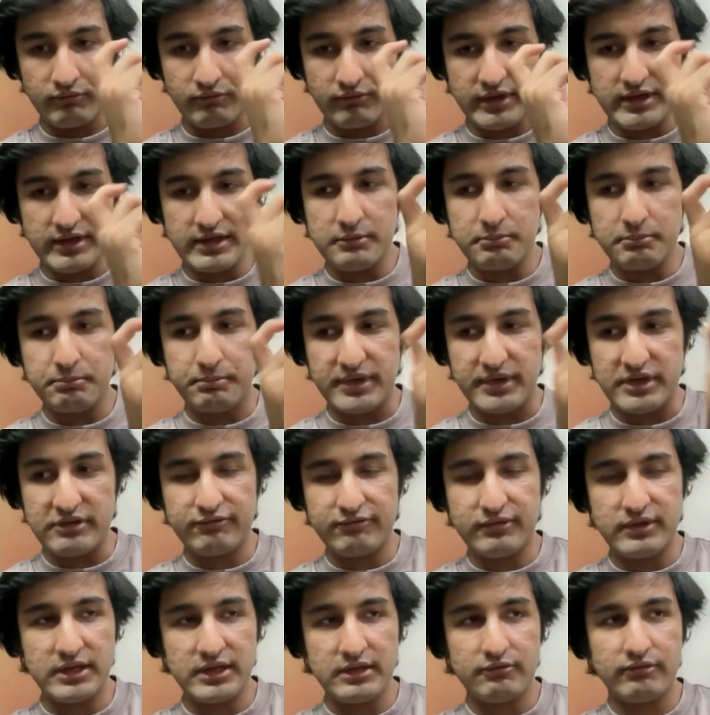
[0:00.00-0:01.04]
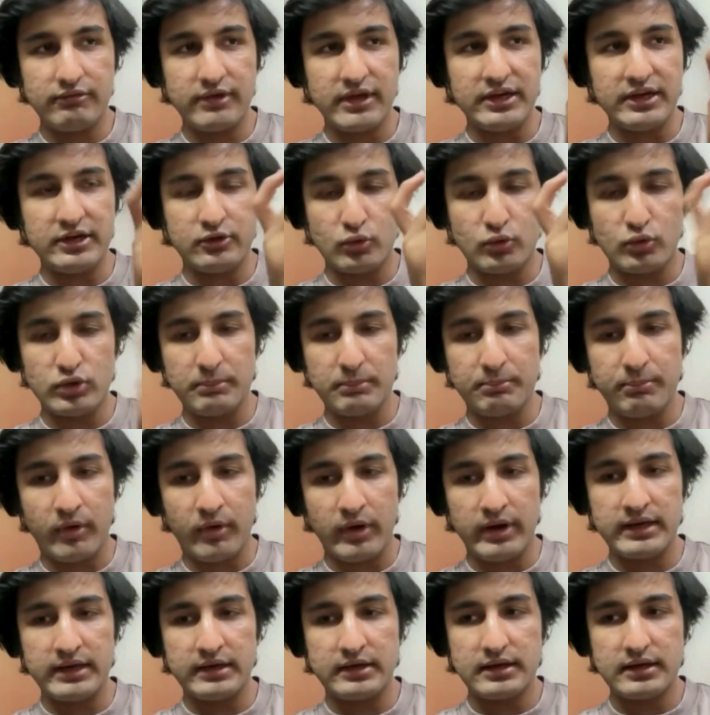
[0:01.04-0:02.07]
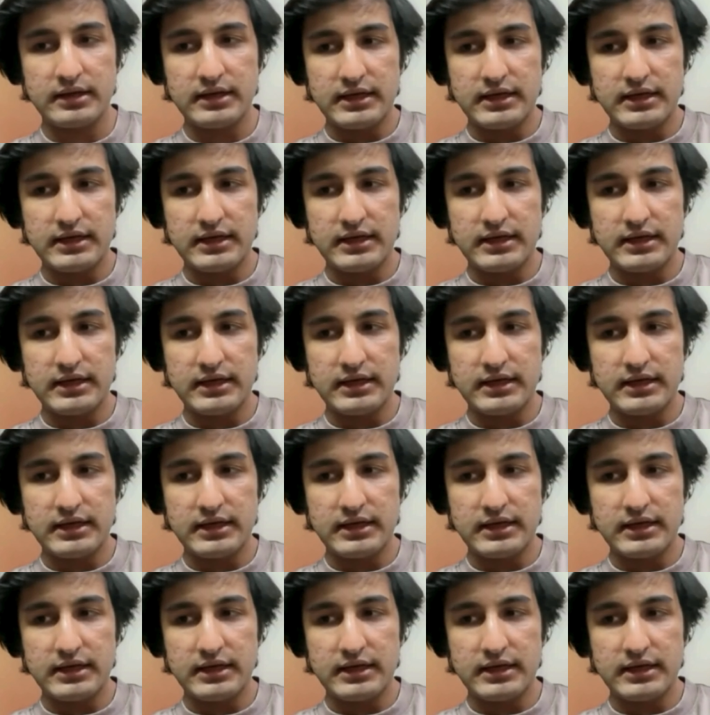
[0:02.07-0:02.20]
very briefly, very to the point,